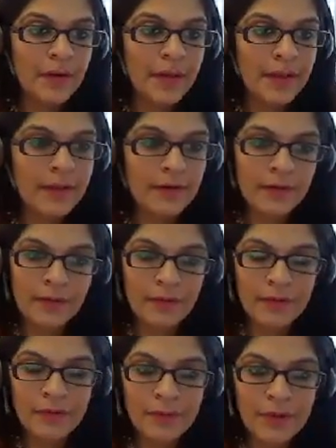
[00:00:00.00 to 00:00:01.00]
and
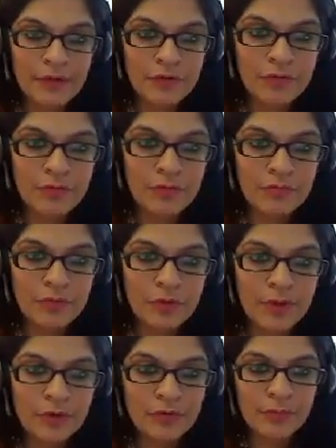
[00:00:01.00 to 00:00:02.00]
you need to
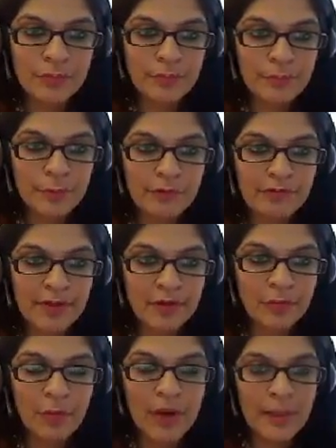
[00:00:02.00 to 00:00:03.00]

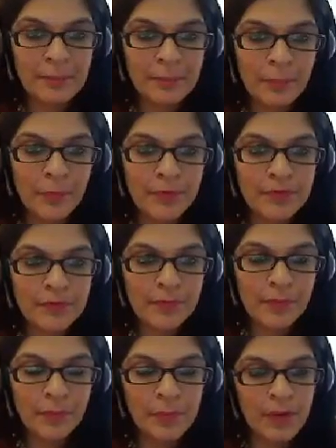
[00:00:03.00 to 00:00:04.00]
perfect all aspects
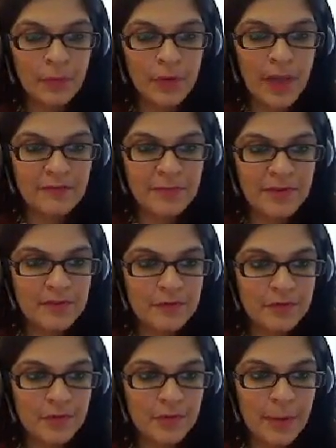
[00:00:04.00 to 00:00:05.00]

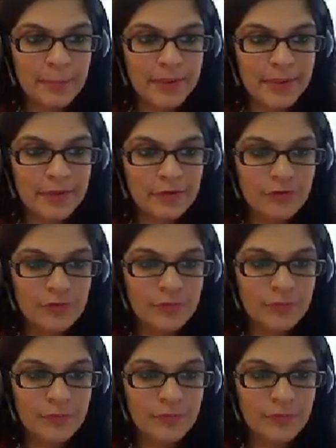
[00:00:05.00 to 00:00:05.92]
of your application.